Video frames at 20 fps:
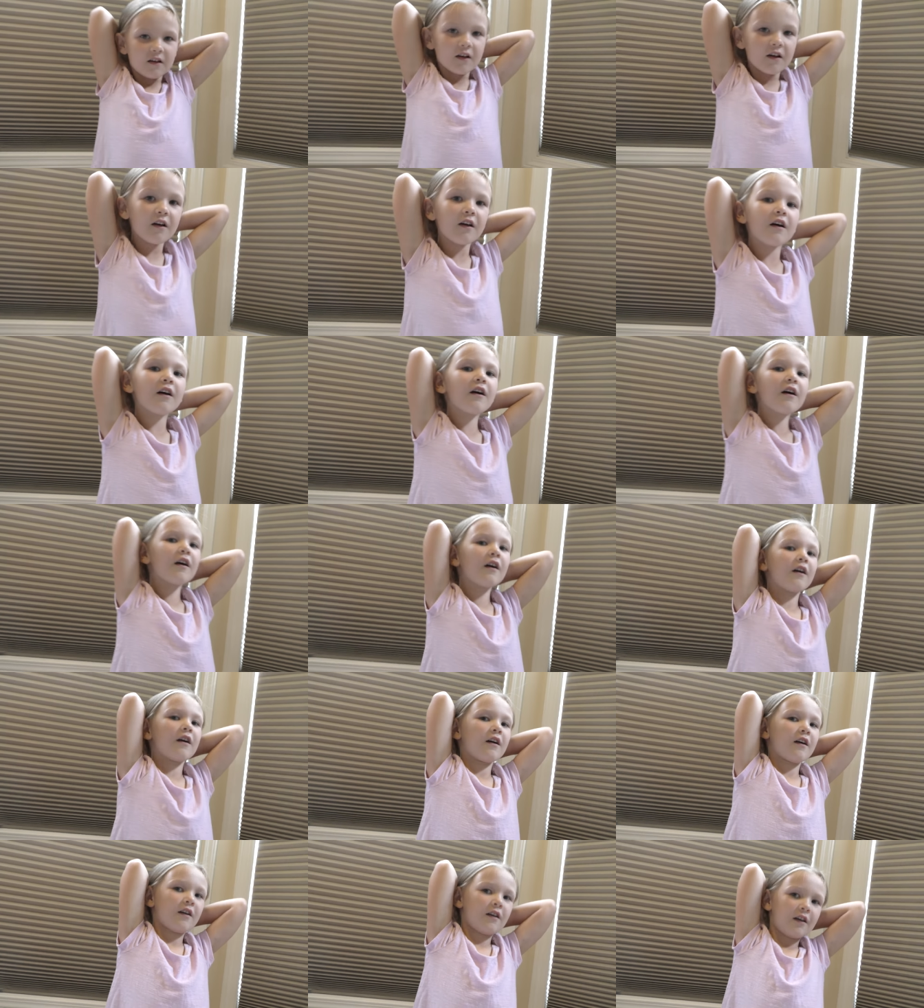showed
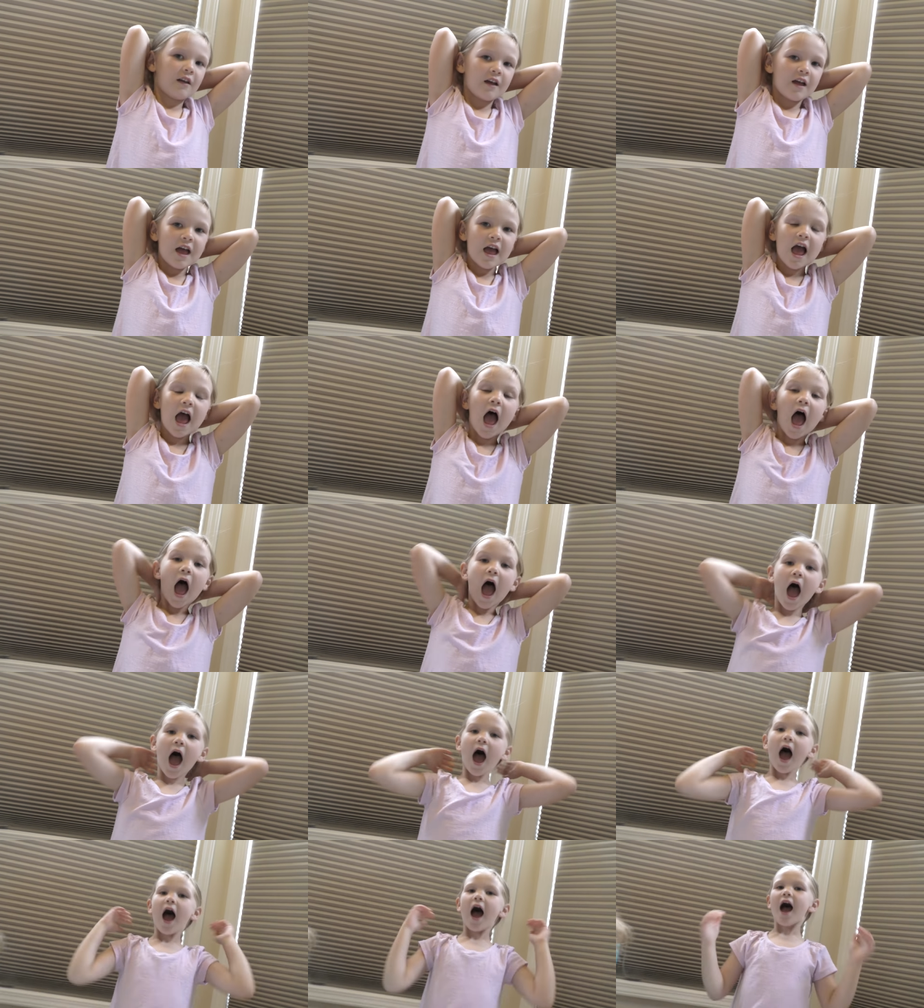them.
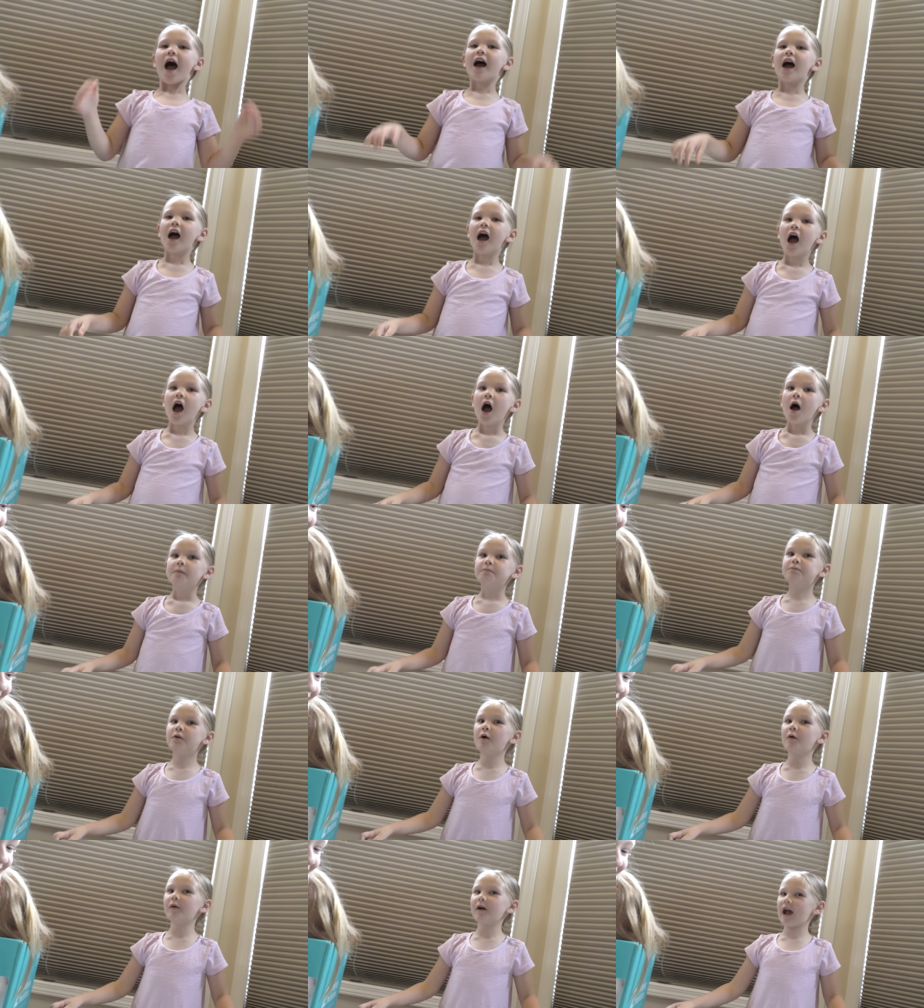Madison, we have shown them
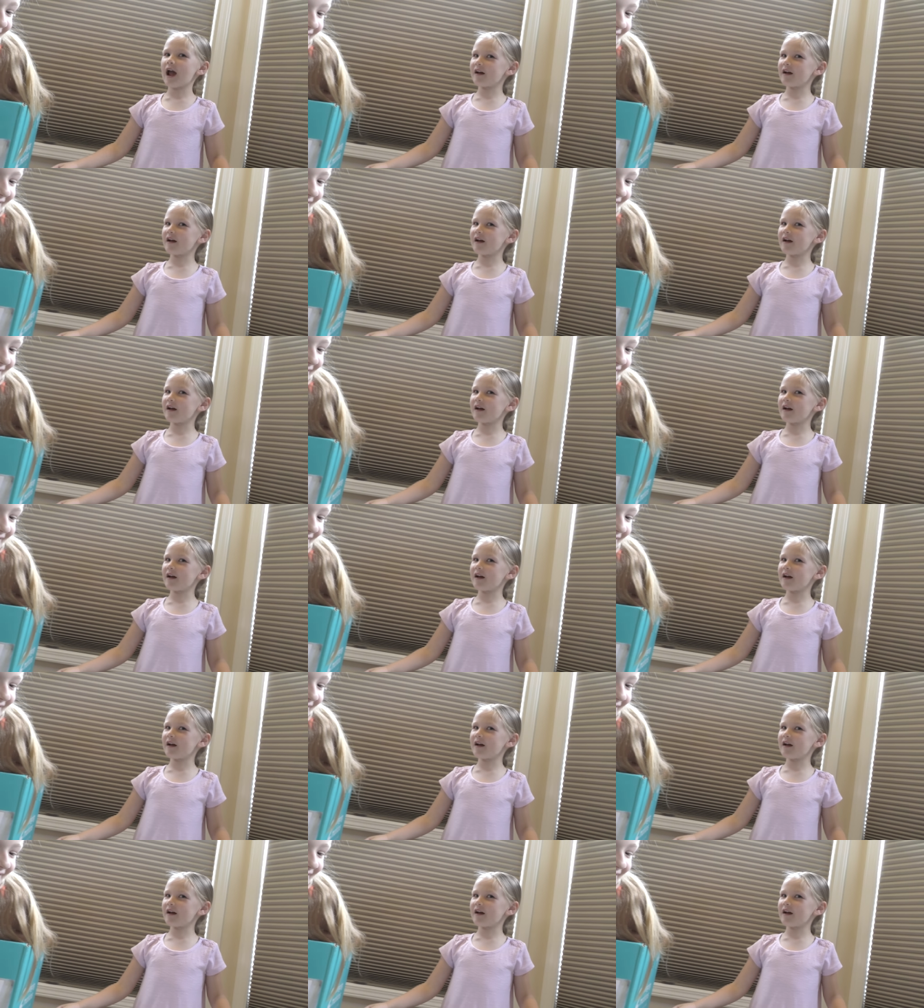twice now. But we